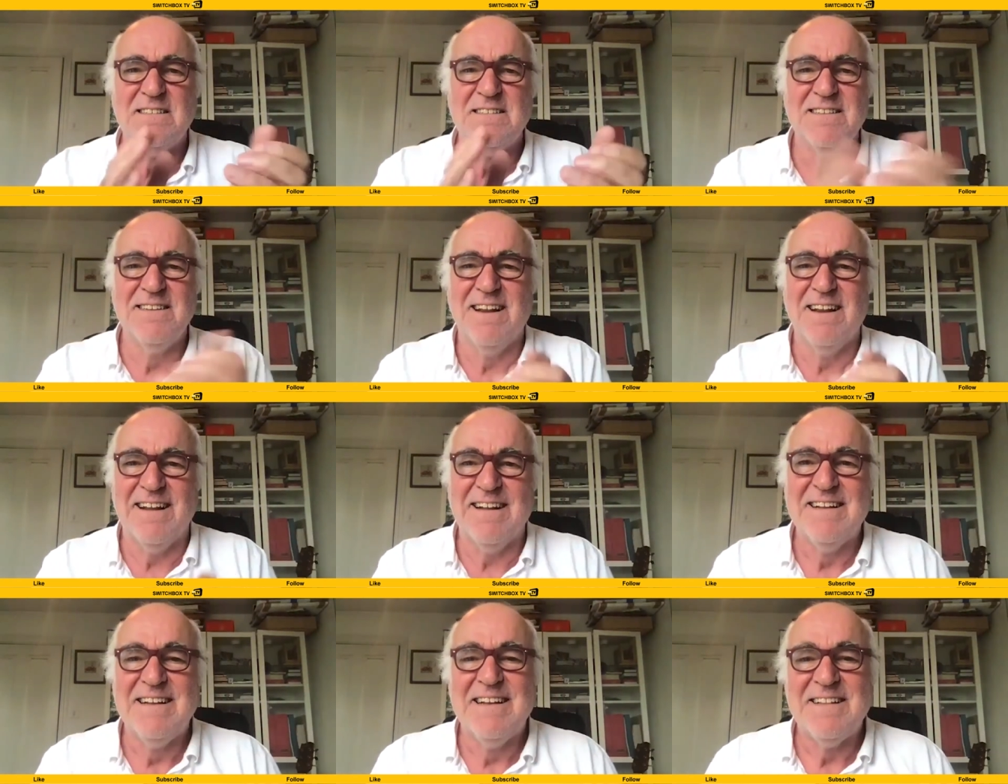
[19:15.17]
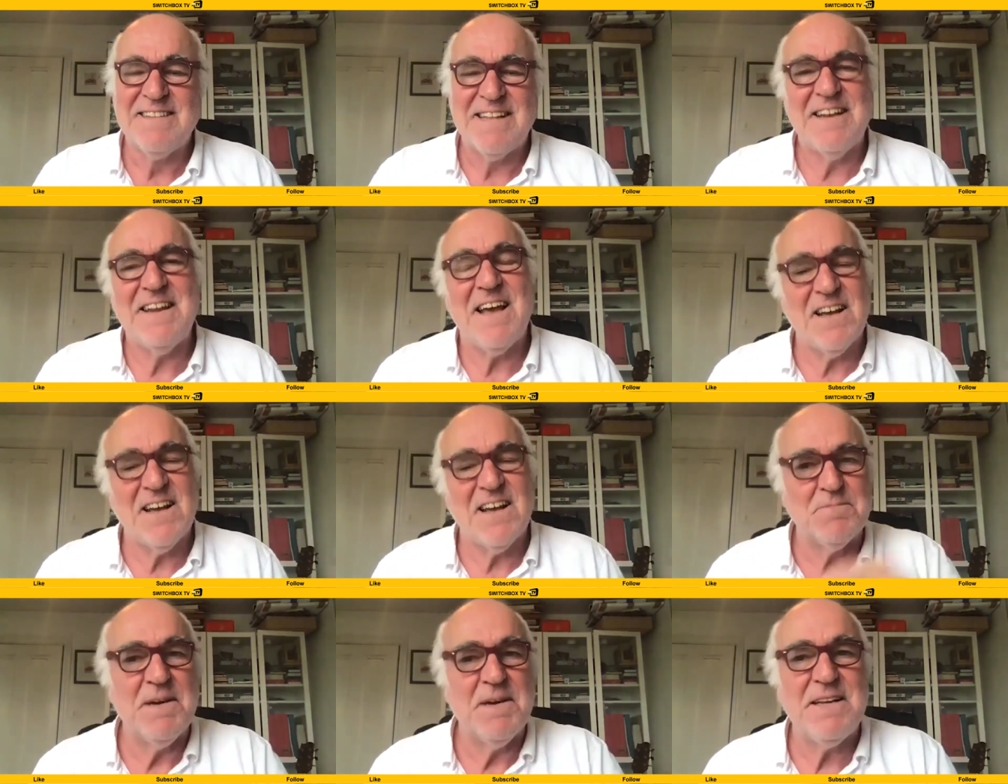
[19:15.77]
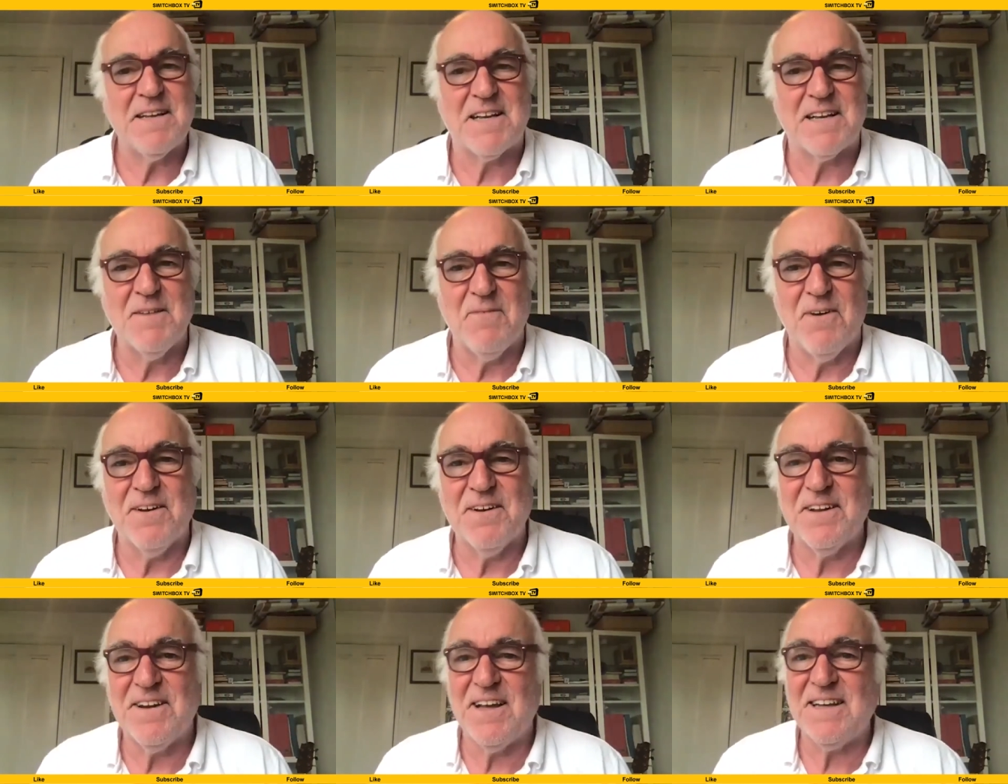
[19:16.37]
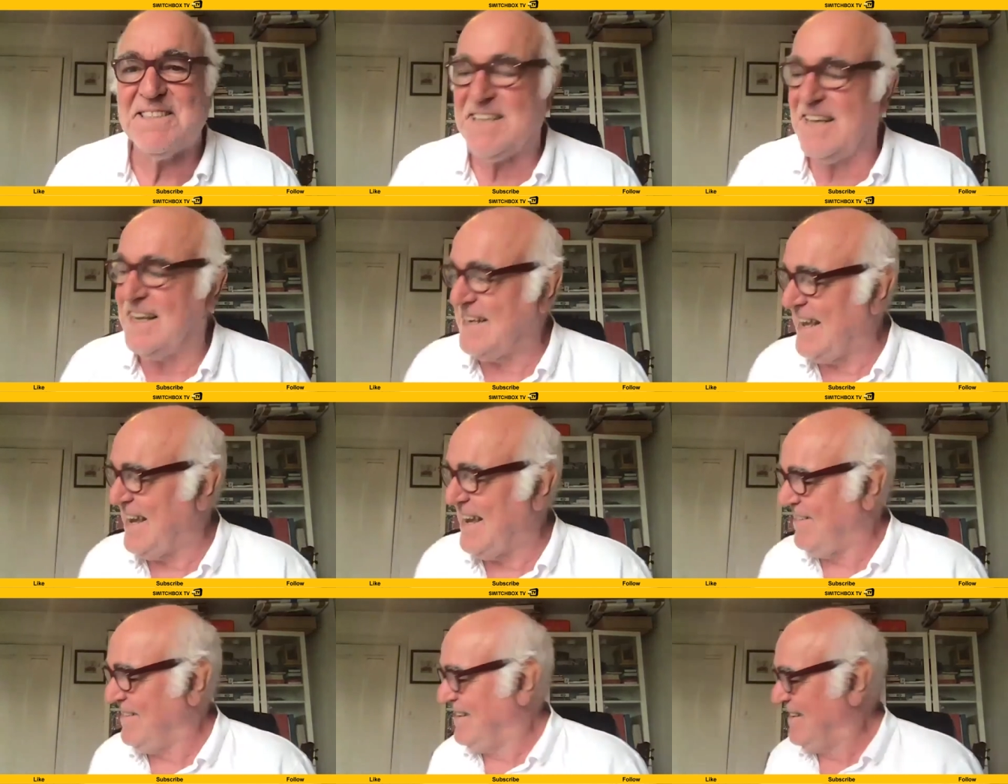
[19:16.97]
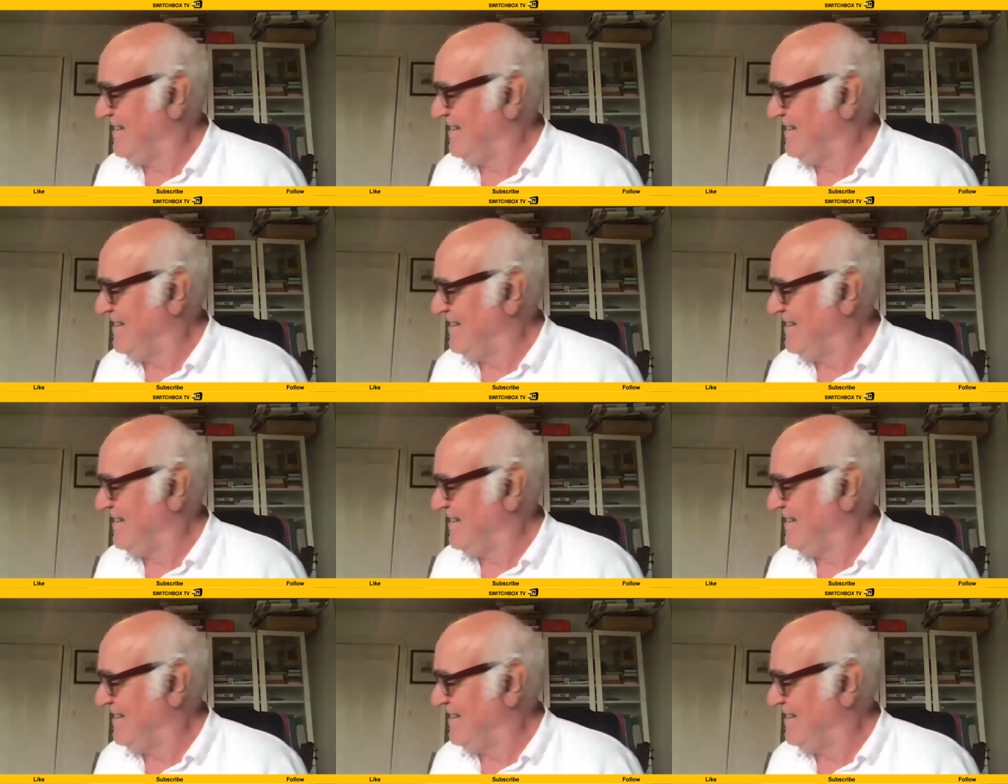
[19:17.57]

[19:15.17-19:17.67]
Then they asked me to come on, and I sat down.